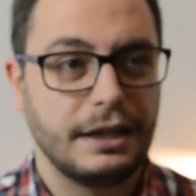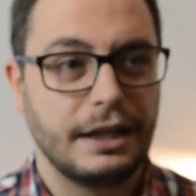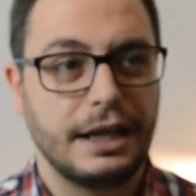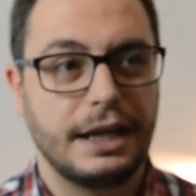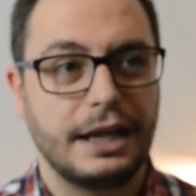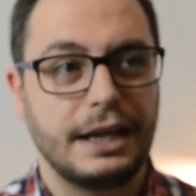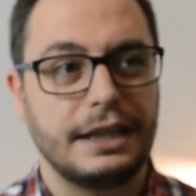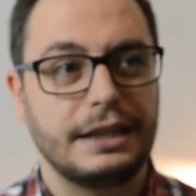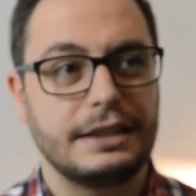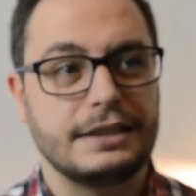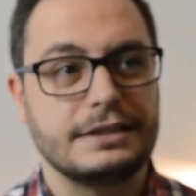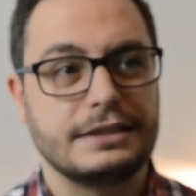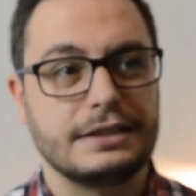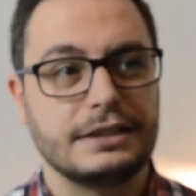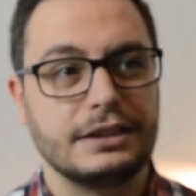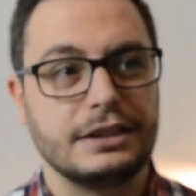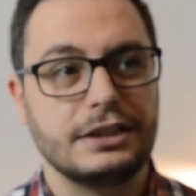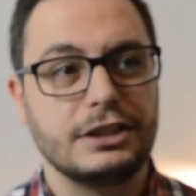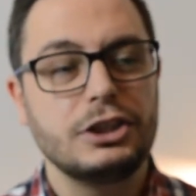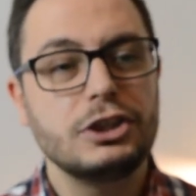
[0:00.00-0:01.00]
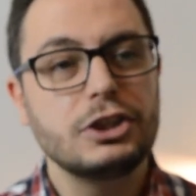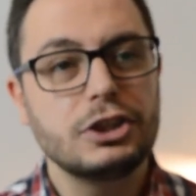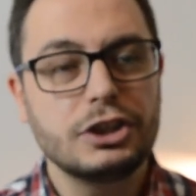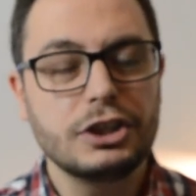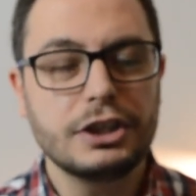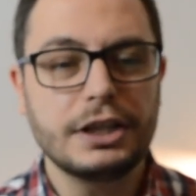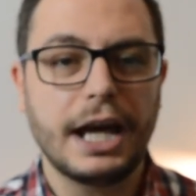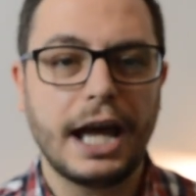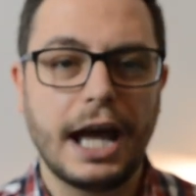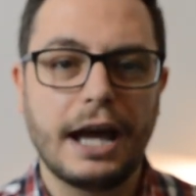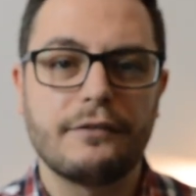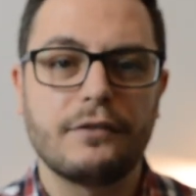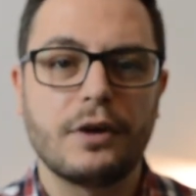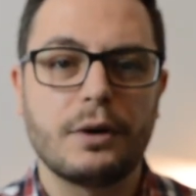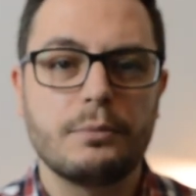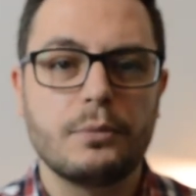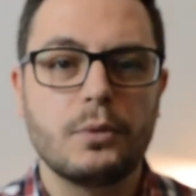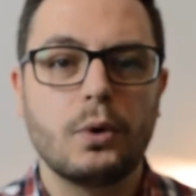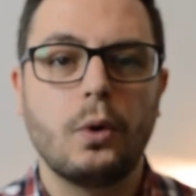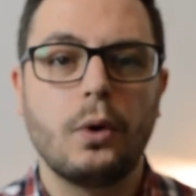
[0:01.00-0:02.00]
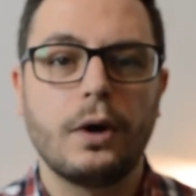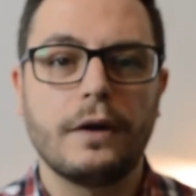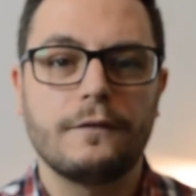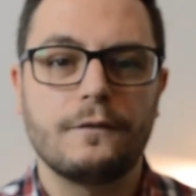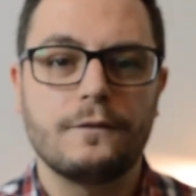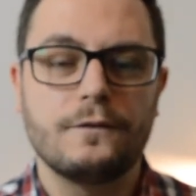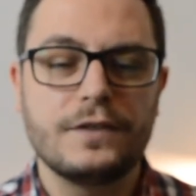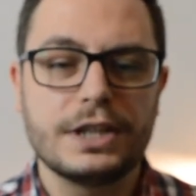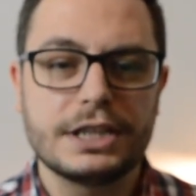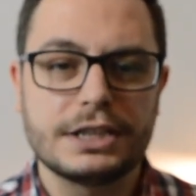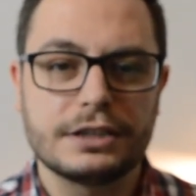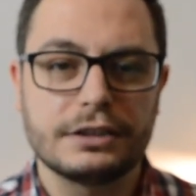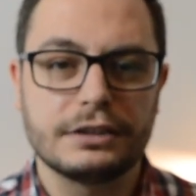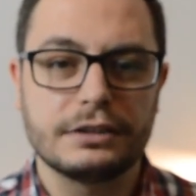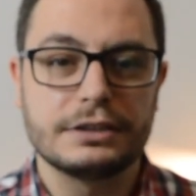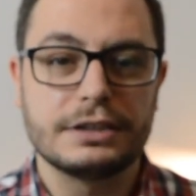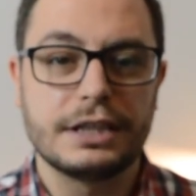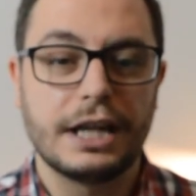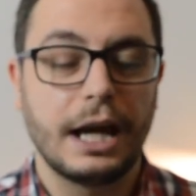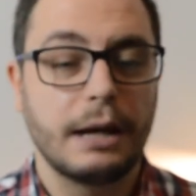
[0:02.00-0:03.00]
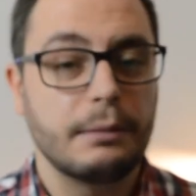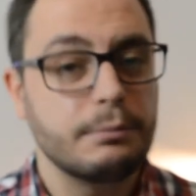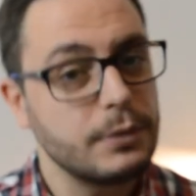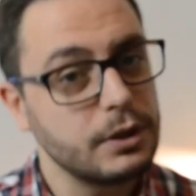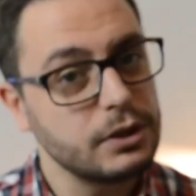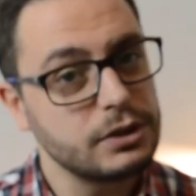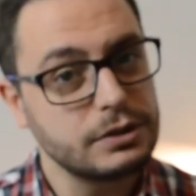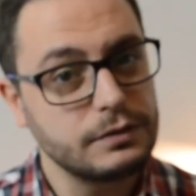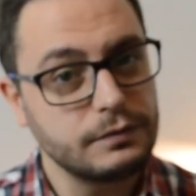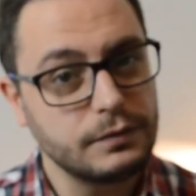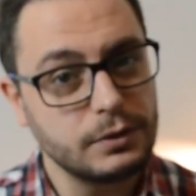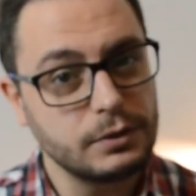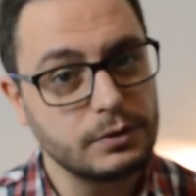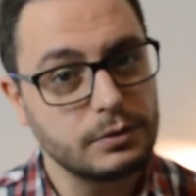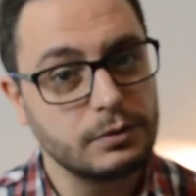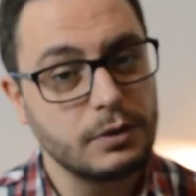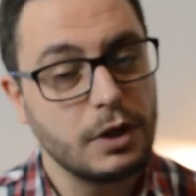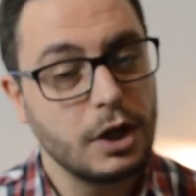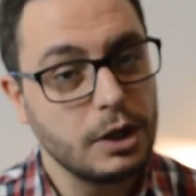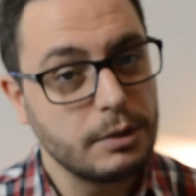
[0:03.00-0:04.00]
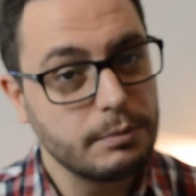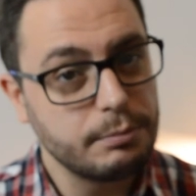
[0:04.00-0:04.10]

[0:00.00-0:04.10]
and you're going to have a more efficient, and most of all,